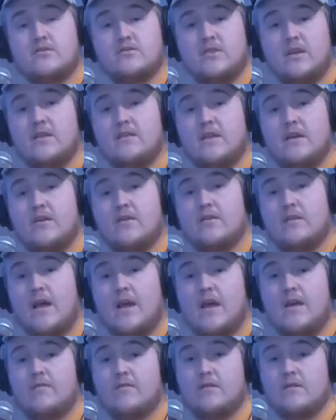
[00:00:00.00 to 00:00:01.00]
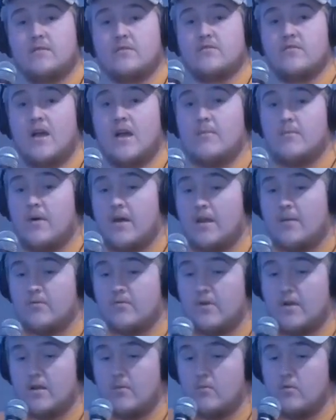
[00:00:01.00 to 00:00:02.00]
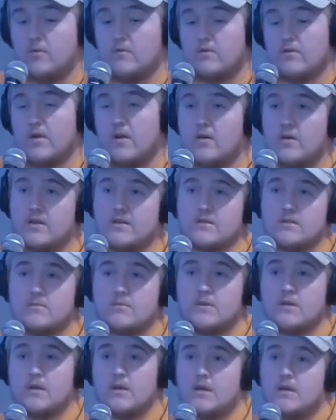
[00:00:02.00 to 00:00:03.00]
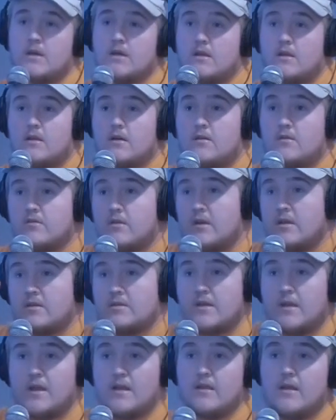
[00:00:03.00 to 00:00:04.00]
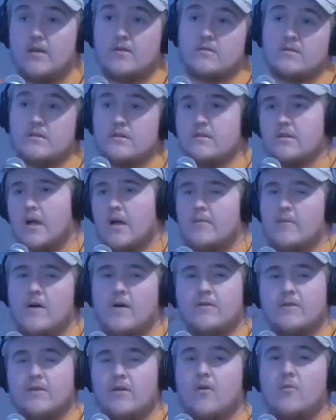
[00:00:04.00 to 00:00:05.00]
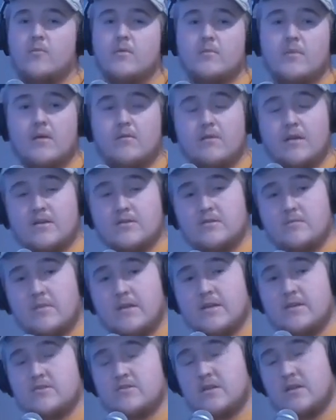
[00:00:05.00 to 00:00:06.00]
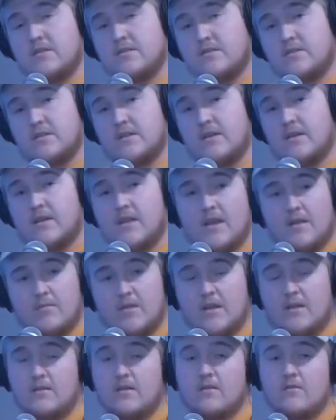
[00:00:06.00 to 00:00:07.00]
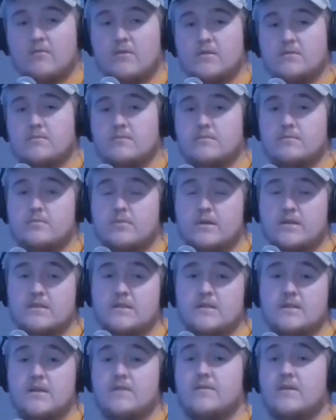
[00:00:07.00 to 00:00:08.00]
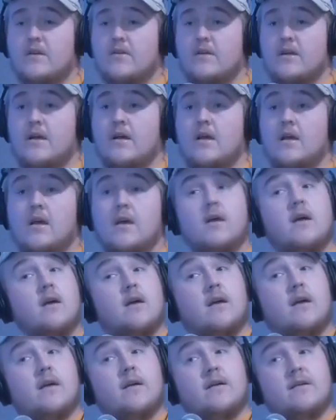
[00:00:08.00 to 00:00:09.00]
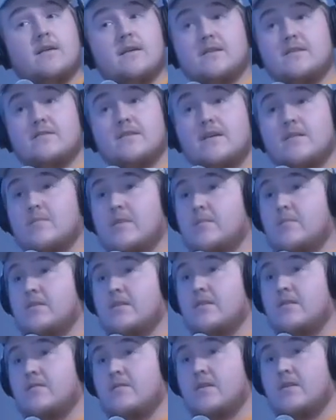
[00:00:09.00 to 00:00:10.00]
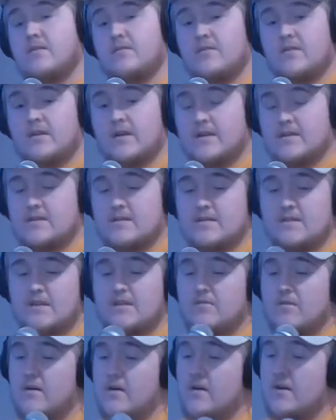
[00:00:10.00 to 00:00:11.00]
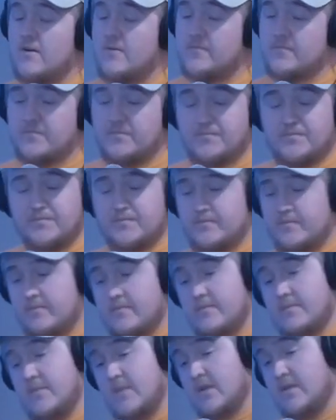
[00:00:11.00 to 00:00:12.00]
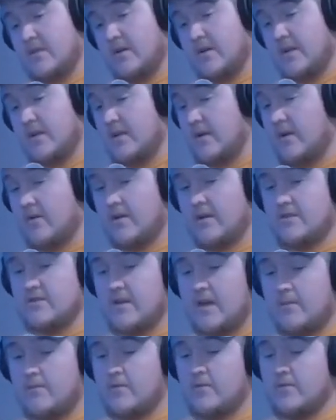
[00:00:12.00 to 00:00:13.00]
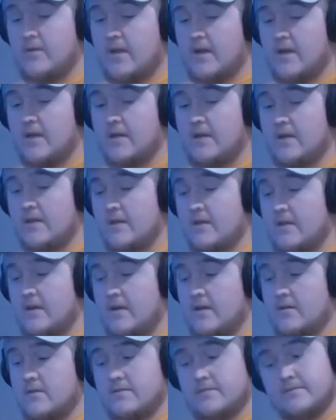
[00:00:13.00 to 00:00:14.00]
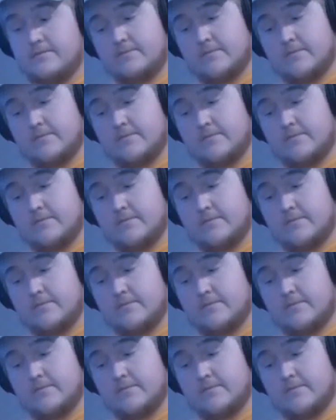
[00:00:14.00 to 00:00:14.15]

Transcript: The shed there, and I have a tripod. I'm trying to move around as I'm, you know, trying to scan out. Yeah. I'm out in the open. Maybe I should make a shed just like that. Make another one, place it in a different hey, area. On the summer. That's right. Might be another video for you guys yeah. to see. But um, no, he did a great job doing that. And uh,